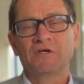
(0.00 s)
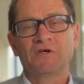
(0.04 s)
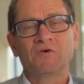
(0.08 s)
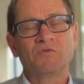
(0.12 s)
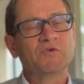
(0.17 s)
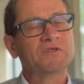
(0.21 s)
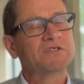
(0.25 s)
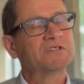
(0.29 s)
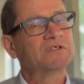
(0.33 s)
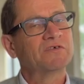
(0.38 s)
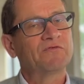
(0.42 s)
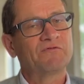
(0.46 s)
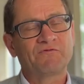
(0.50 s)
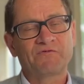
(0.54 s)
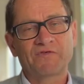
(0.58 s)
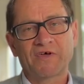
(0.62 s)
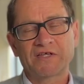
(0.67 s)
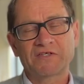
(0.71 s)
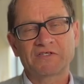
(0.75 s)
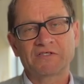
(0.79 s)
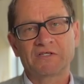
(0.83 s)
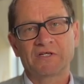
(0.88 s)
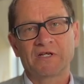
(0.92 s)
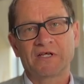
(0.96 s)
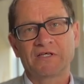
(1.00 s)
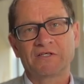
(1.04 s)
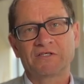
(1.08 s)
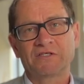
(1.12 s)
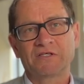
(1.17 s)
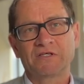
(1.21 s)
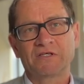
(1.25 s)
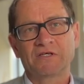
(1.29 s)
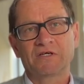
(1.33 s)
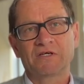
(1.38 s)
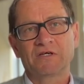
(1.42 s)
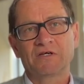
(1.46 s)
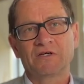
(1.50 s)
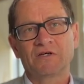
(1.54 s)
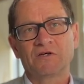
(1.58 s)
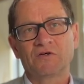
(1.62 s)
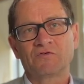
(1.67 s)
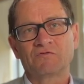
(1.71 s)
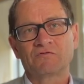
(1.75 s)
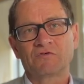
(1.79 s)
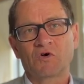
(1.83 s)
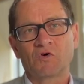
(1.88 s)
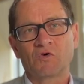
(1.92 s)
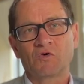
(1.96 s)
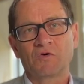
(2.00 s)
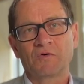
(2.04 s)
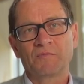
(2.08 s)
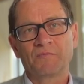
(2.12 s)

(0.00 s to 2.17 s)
which is a fascinating role.